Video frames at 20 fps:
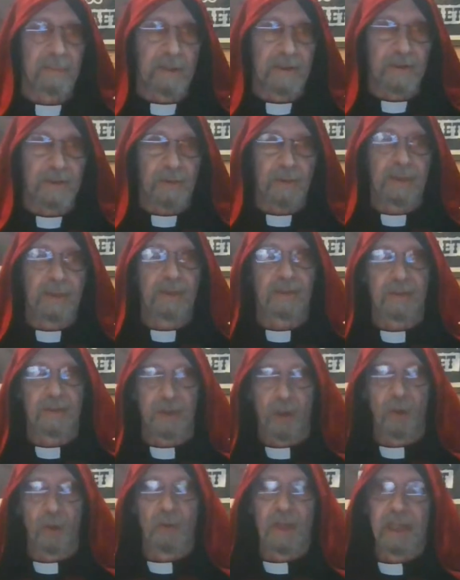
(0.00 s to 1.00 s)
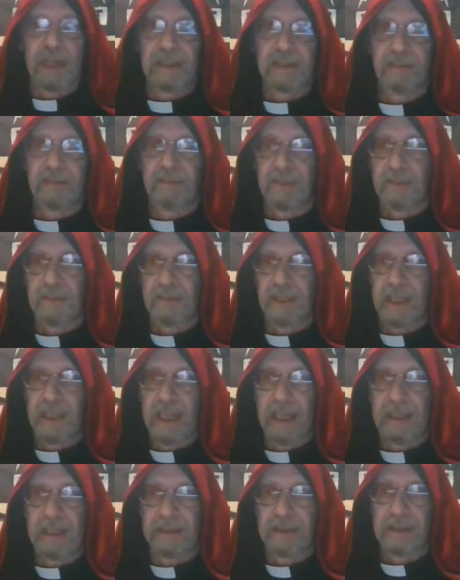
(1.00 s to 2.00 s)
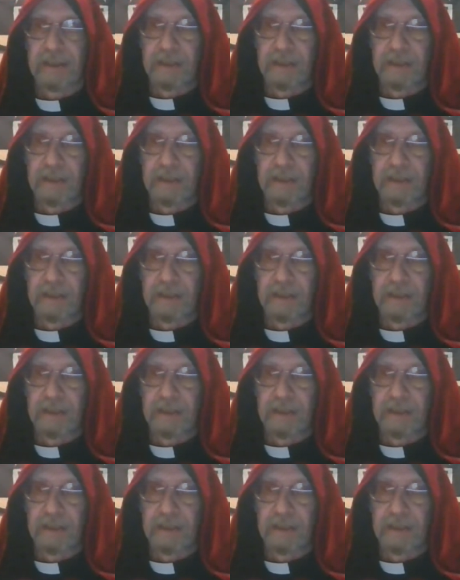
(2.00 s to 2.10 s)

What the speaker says: I was 3 years old, 1958.